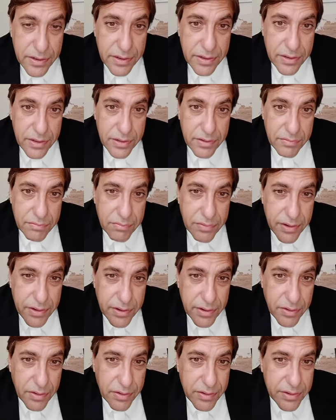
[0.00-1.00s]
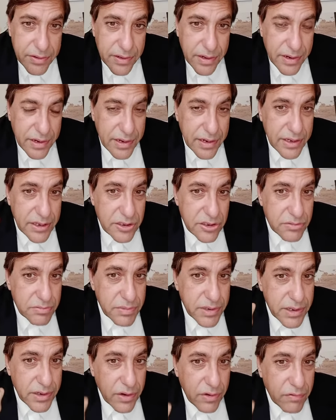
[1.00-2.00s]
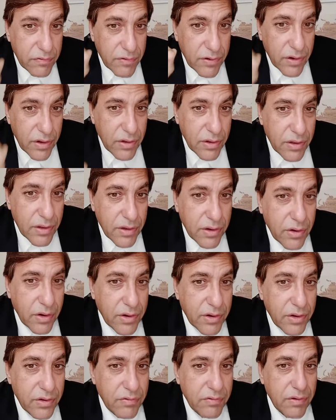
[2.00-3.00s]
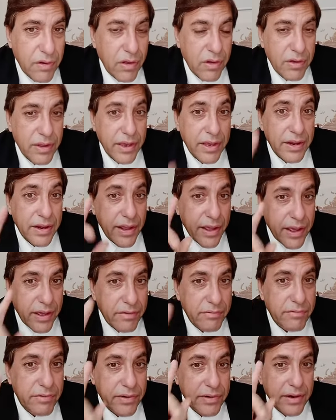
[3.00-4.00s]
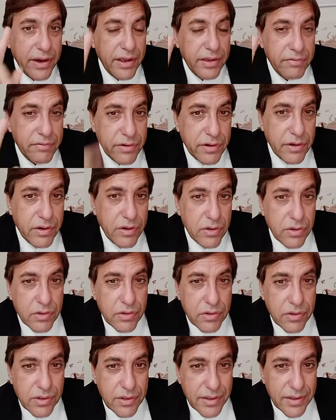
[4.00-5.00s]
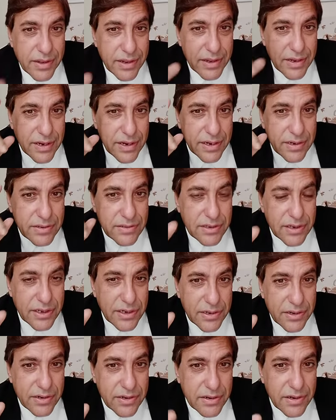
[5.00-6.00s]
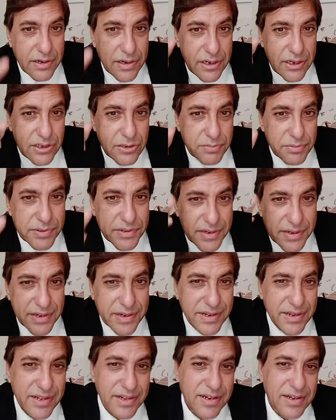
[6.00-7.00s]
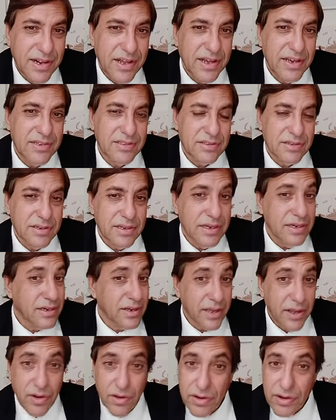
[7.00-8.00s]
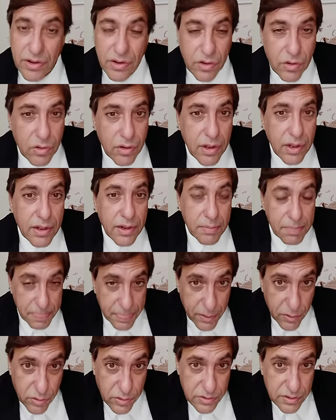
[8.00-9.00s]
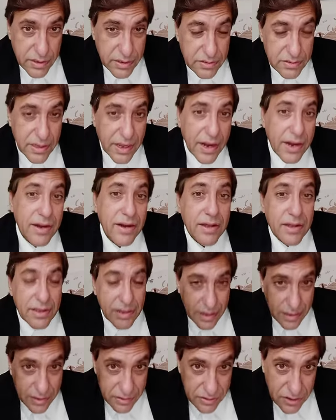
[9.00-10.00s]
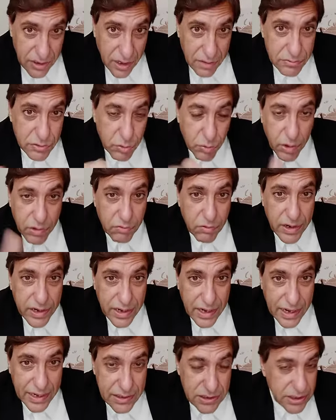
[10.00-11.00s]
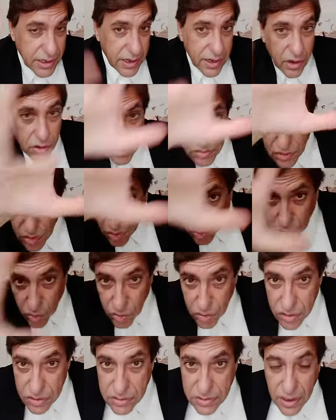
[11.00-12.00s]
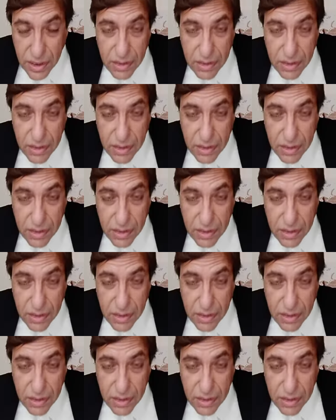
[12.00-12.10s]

but not the least bit of god of law can ever ever go it is eternal it's perennial guys it cannot go who says that? In Psalms 119, check out the whole Psalms